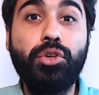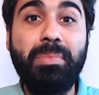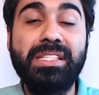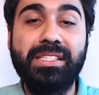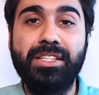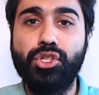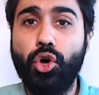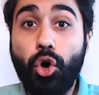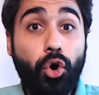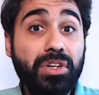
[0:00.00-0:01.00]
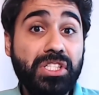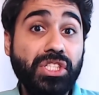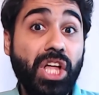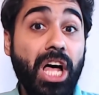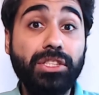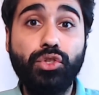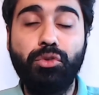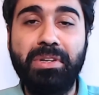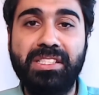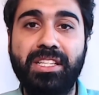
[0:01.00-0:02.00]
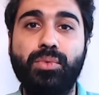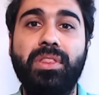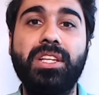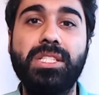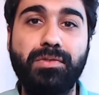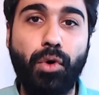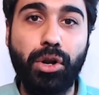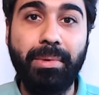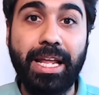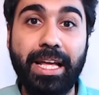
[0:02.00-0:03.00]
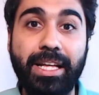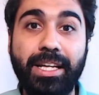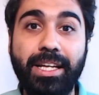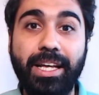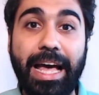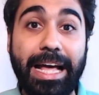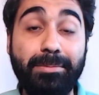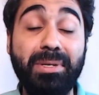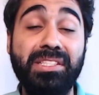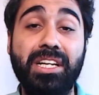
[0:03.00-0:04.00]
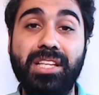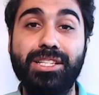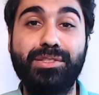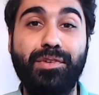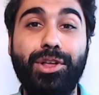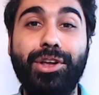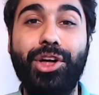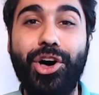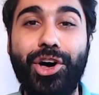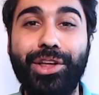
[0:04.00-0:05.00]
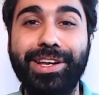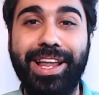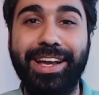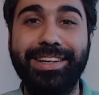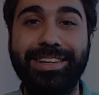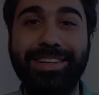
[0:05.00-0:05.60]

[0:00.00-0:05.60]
business or start your business with this formula and be successful online.